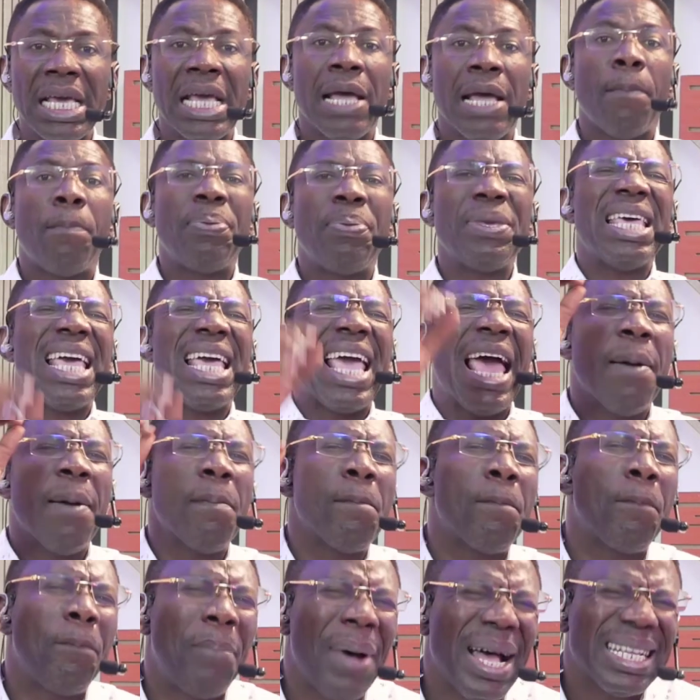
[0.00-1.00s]
Be
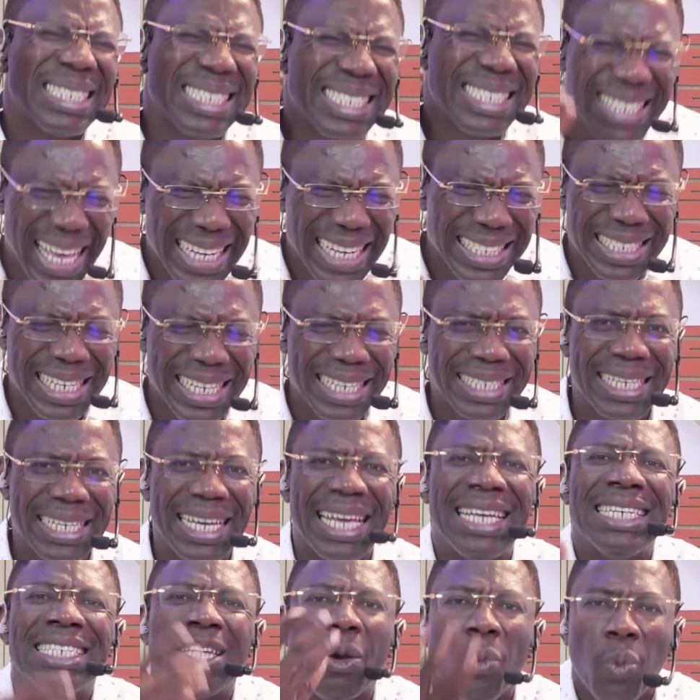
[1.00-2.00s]
empathetic
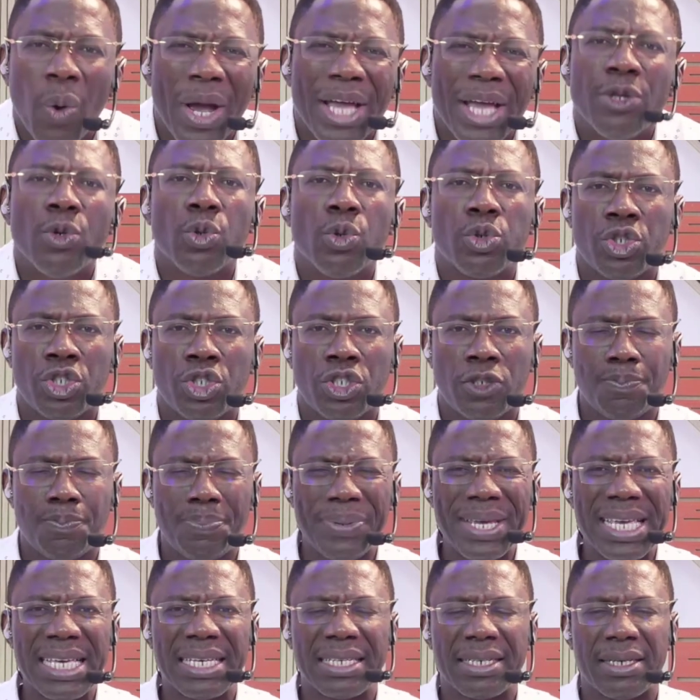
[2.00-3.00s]
in the way you
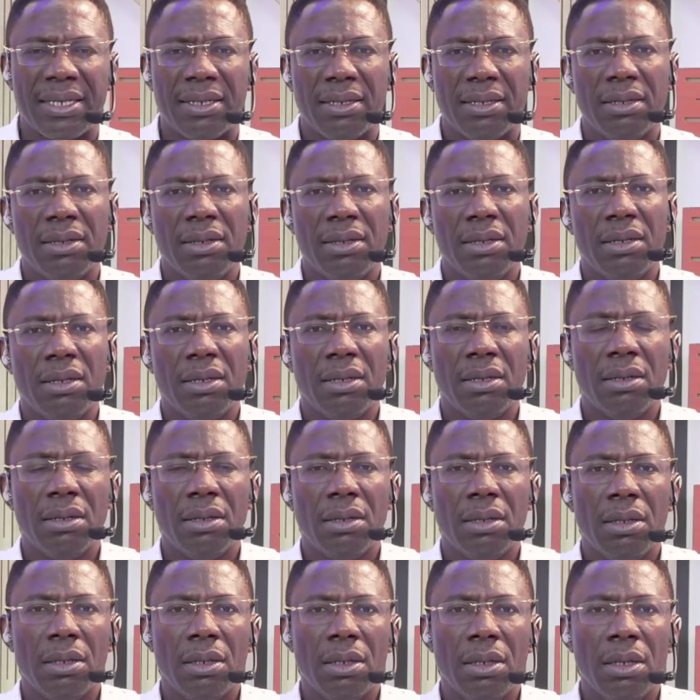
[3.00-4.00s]
speak.
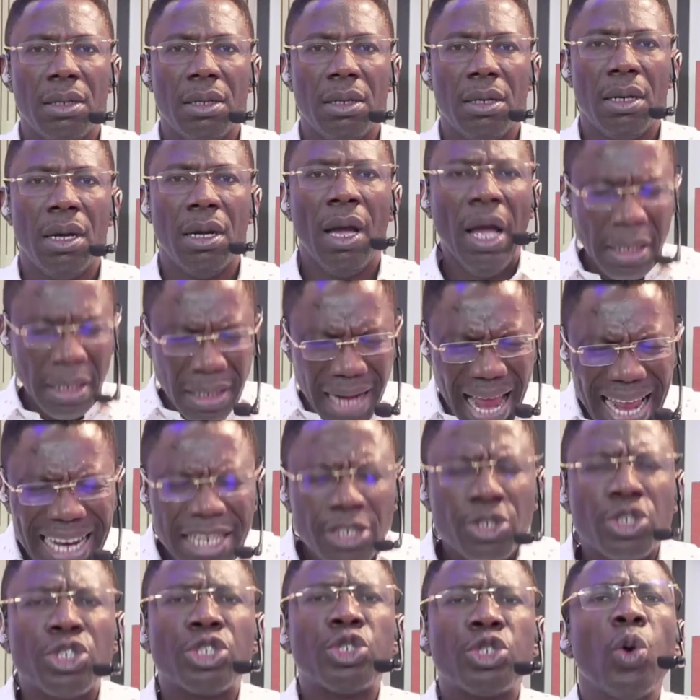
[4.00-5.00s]
Let
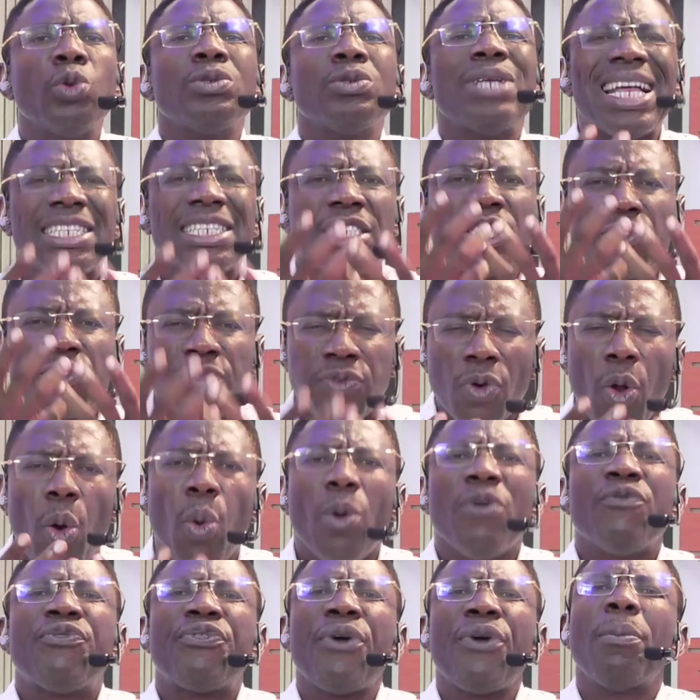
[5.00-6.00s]
it show that it's
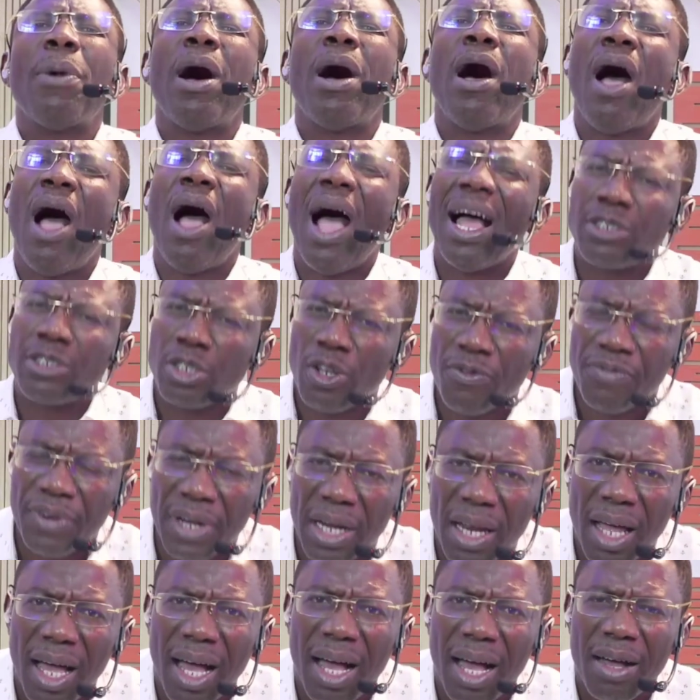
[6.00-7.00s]
flowing from a heart of
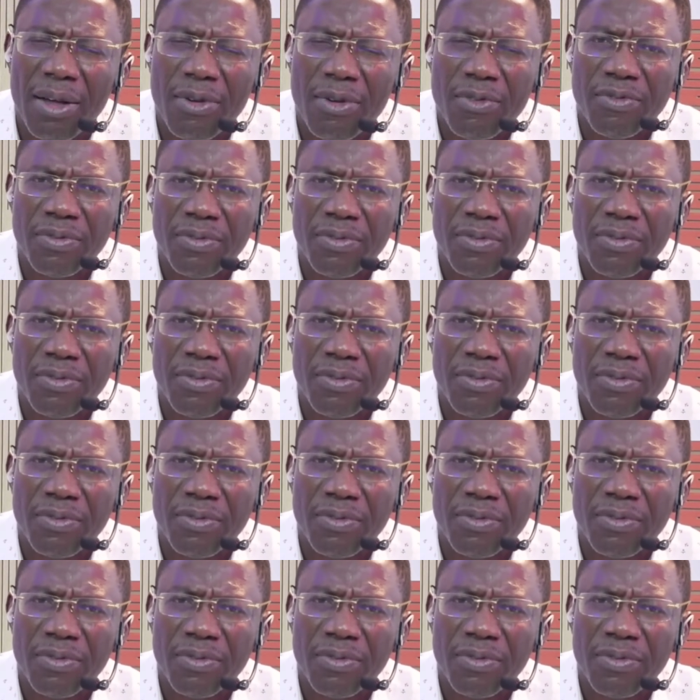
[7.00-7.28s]
love.